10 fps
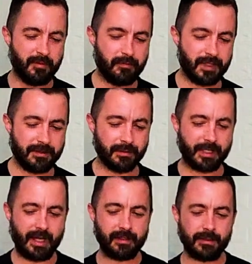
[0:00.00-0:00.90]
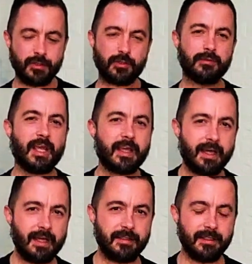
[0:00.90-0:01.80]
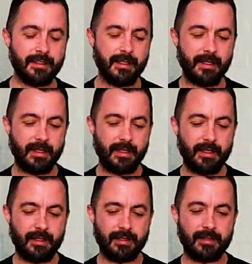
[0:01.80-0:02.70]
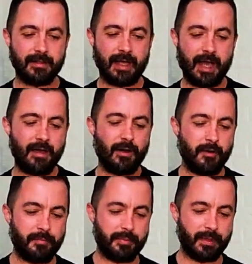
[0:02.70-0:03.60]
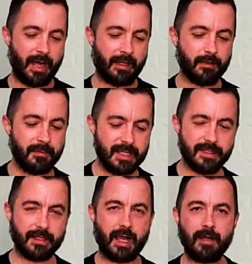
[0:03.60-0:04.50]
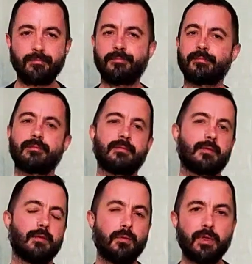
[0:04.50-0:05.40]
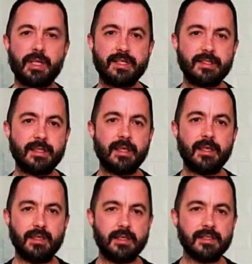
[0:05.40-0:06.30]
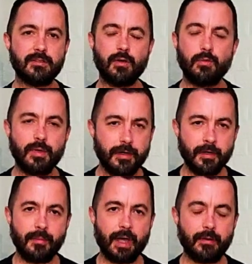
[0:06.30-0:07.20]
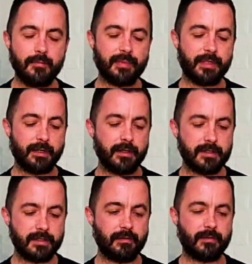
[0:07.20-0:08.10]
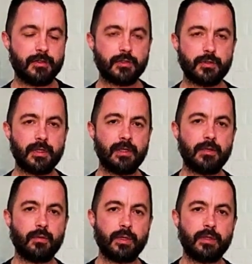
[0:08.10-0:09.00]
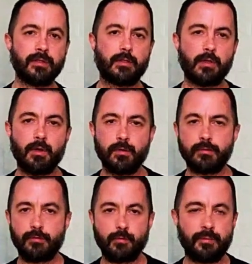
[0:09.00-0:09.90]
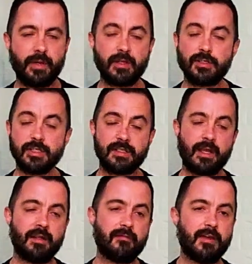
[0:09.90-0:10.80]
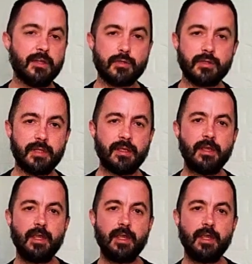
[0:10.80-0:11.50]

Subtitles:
afraid to cut it. Should I cut it? I hope I don't mess it up. What I say is don't worry about it, because the tree will grow new branches and eventually